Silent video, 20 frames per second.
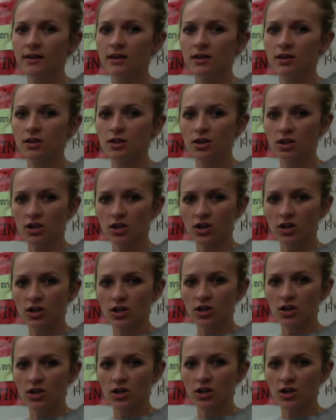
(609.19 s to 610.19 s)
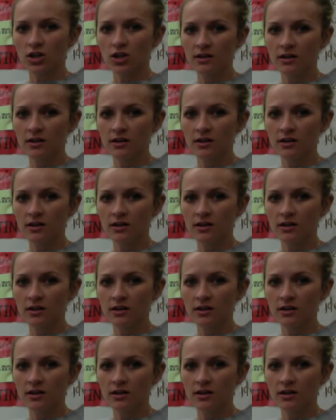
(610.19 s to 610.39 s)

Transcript: hard,